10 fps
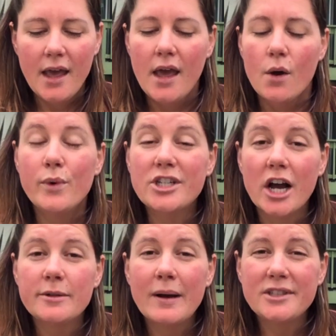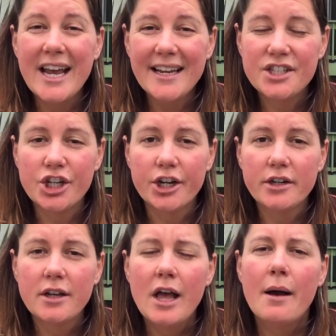We talked about texture.
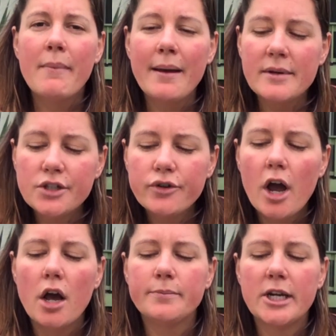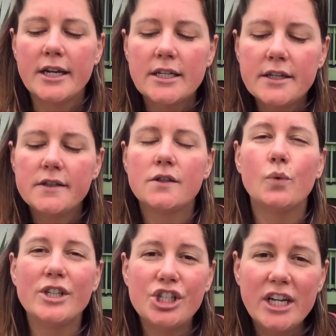My mystery object is
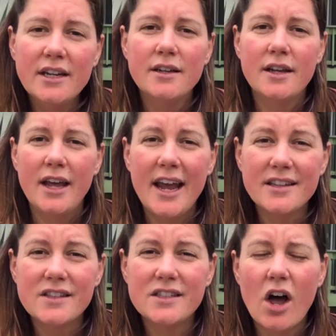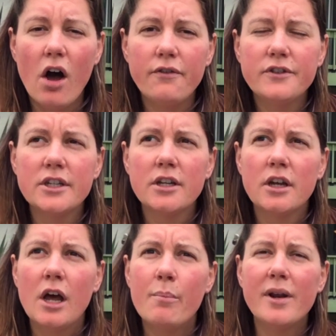squishy, it's soft,
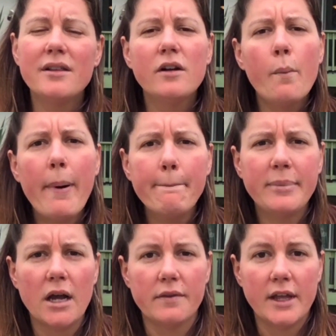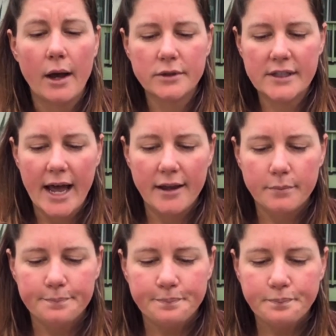but a little bumpy on the outside.
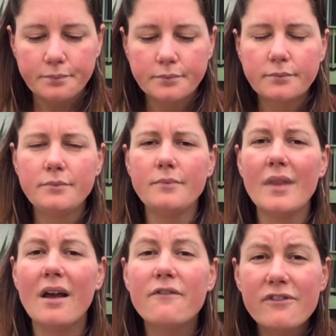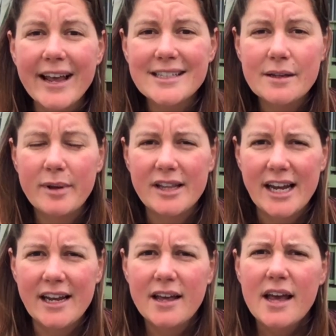Flexibility.
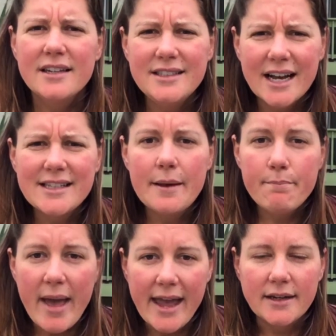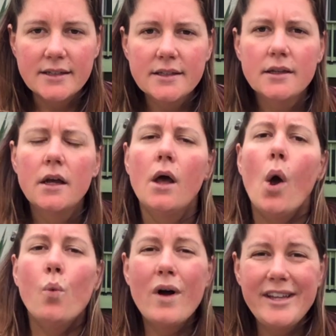Does it bend?
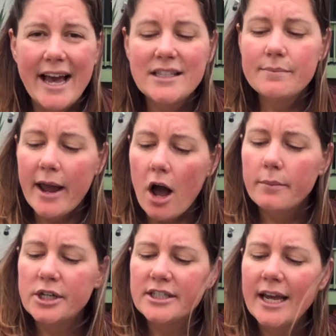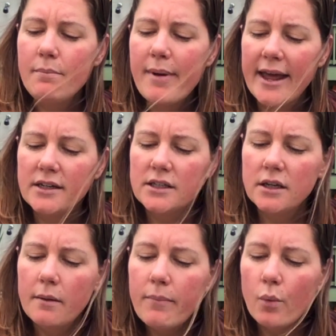Well, yes, my object can bend,
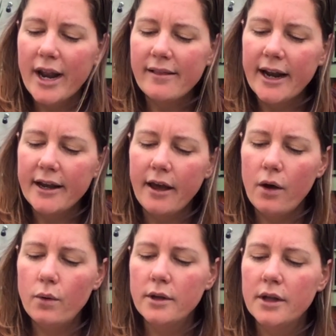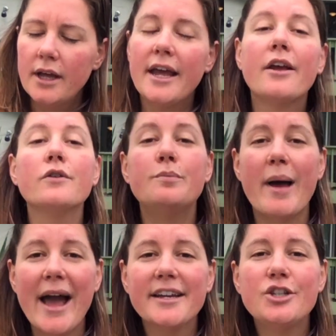but when I let it go, it goes
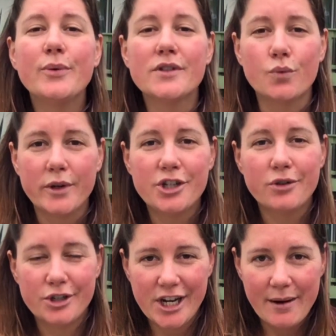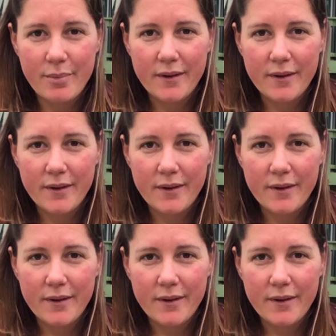back to its original shape.